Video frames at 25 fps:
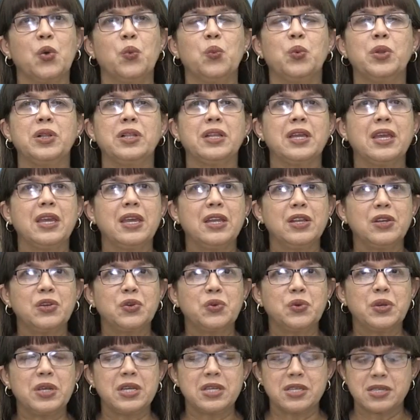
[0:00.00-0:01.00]
will
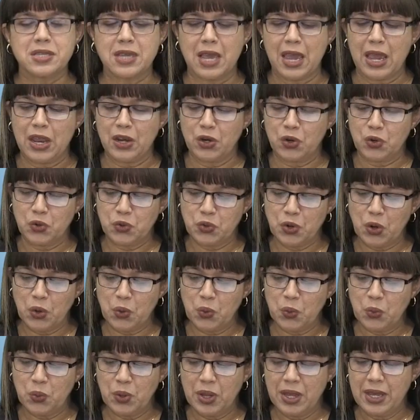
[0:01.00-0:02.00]
increase and
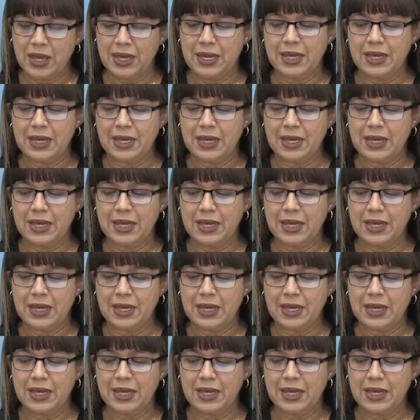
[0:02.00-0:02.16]
grow